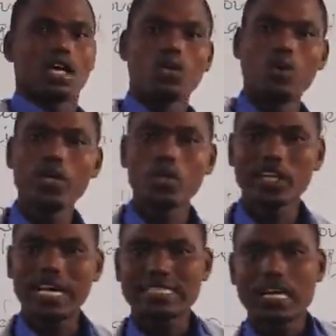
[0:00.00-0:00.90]
Good
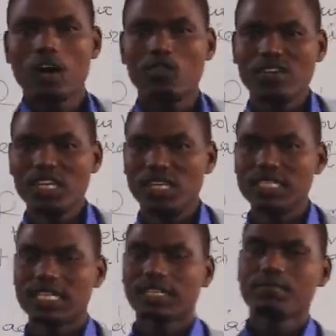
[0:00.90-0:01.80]
conductor of
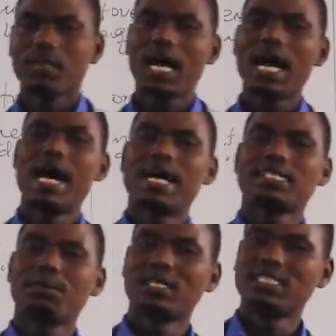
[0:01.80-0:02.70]
heat
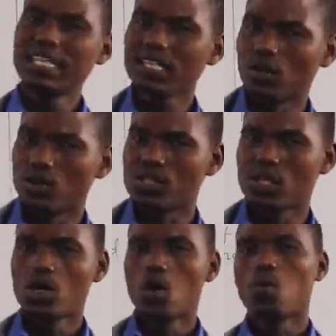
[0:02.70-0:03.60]
are the
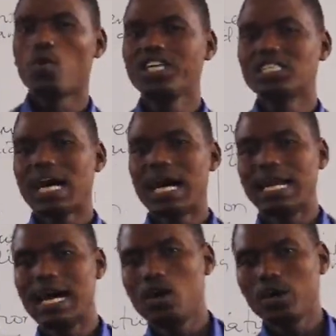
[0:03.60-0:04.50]
materials which
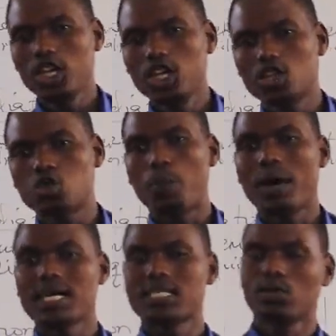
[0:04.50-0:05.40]
allow it to
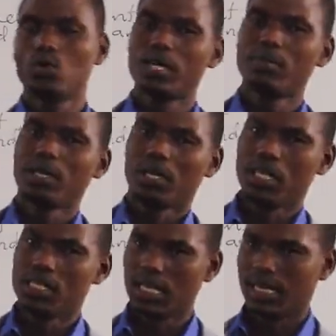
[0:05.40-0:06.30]
pass through them
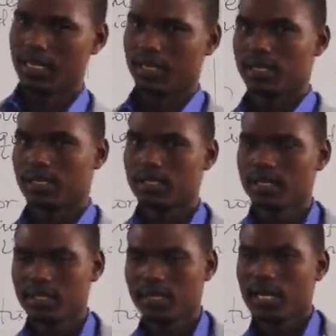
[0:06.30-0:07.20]
easily.
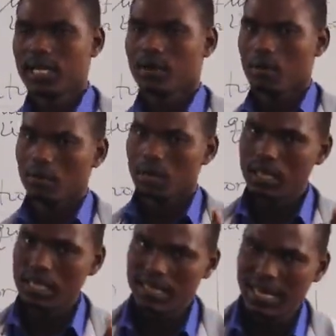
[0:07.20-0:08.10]

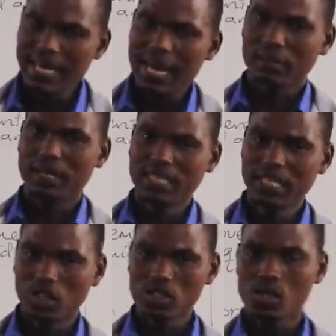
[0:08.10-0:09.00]
They are
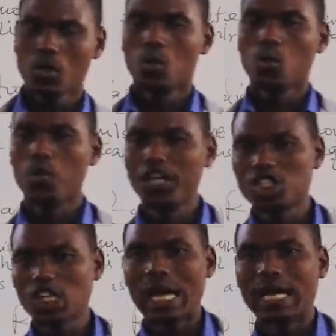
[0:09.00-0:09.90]
materials
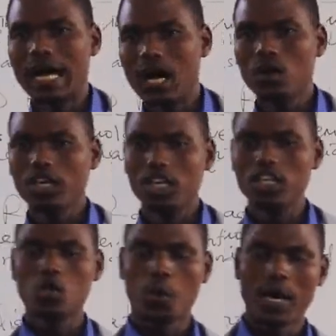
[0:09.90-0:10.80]
which allow
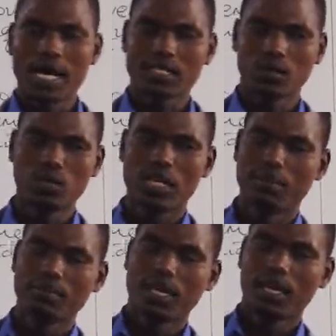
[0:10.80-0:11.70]
it to pass through
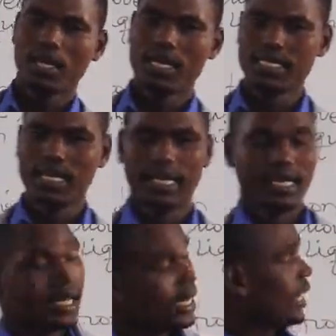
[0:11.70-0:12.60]
them easily.